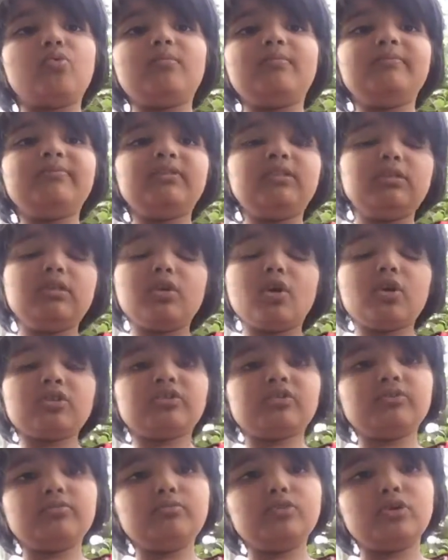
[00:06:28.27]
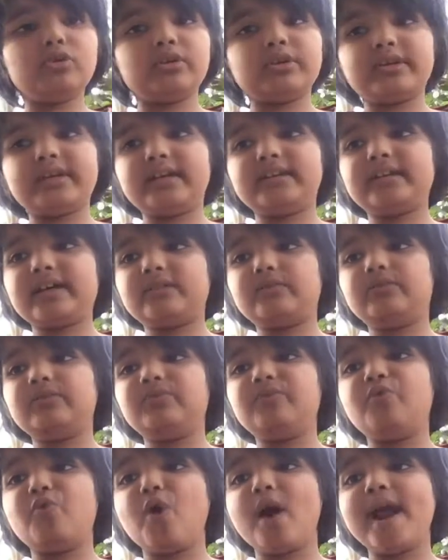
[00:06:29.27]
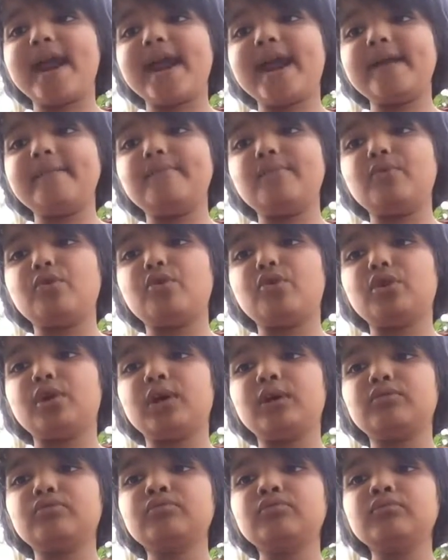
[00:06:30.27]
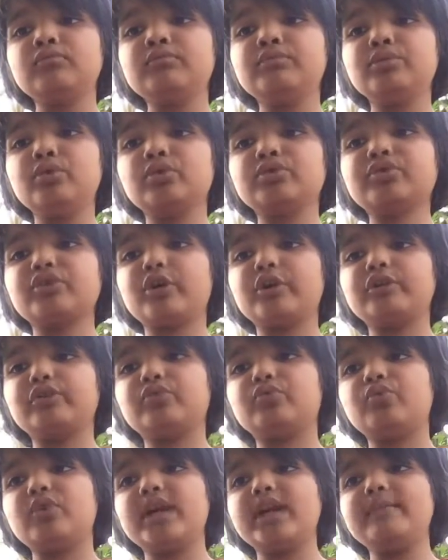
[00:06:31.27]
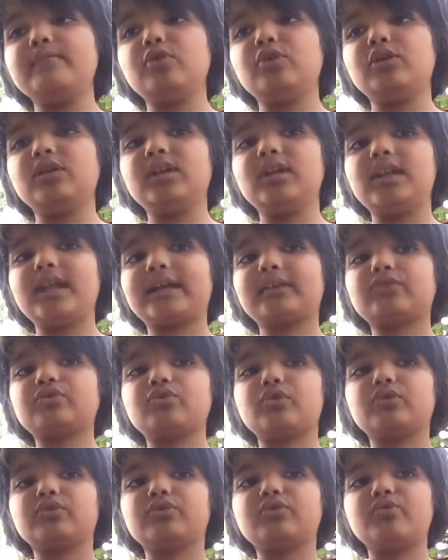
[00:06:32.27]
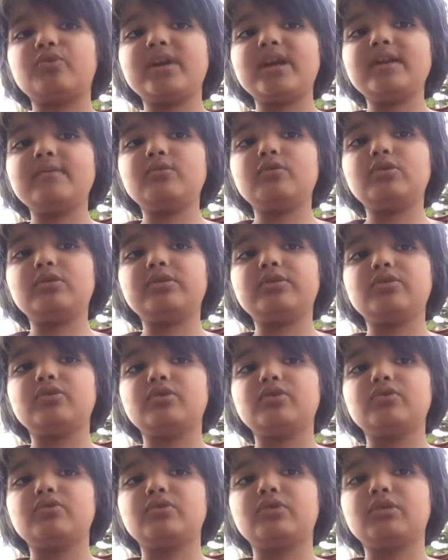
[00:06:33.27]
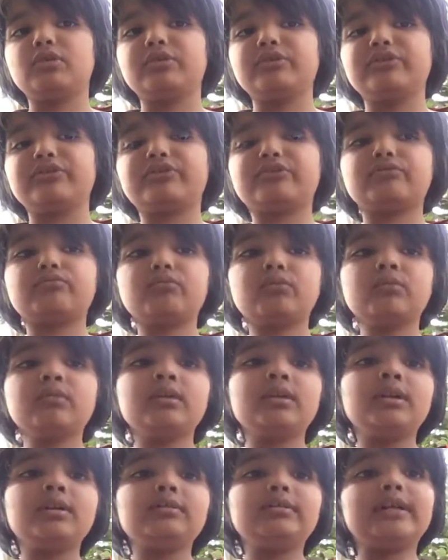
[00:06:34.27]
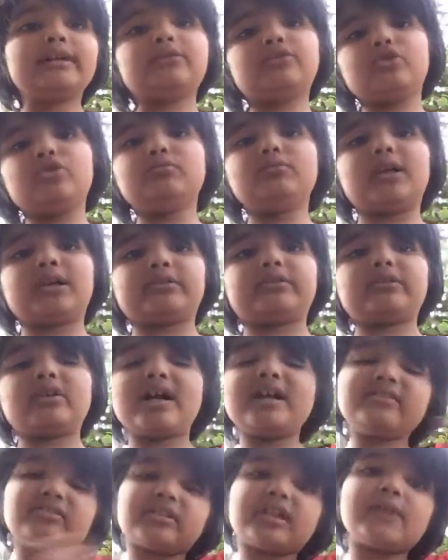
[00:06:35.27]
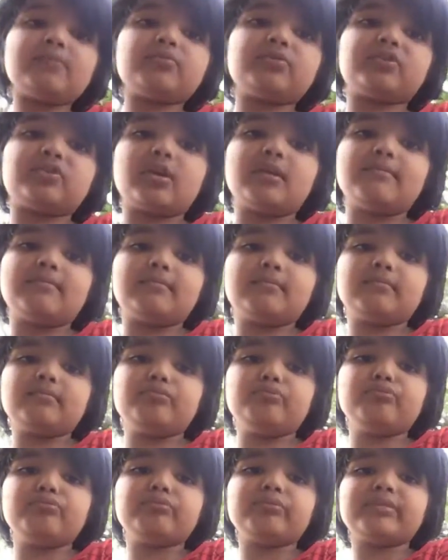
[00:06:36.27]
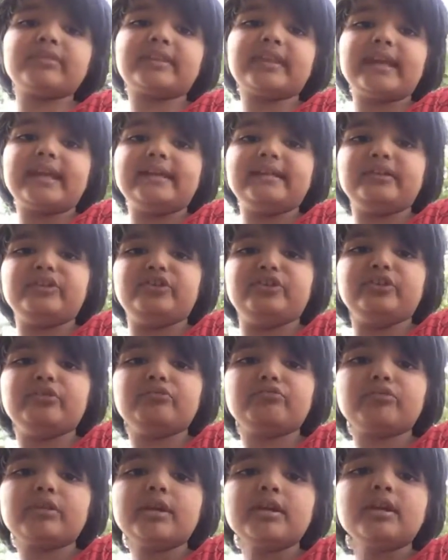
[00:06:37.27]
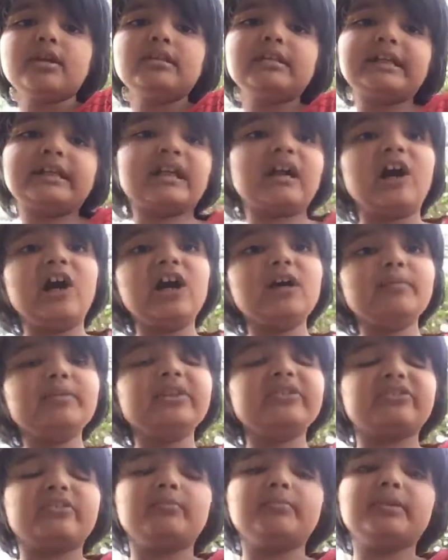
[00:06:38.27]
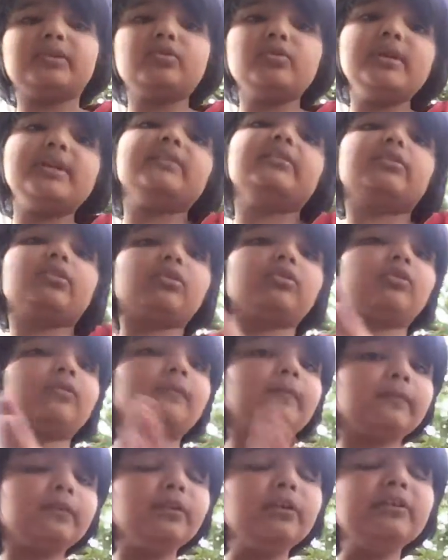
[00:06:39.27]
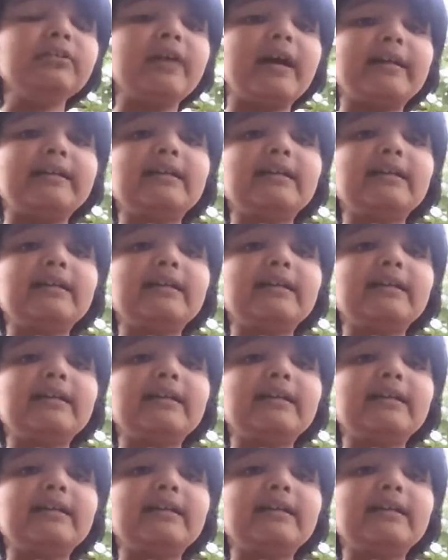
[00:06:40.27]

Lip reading: lots of more. It has way more protons, way more electrons, way more neurons, like so much. I skipped some things, like carbon is in between, there's also fluoride.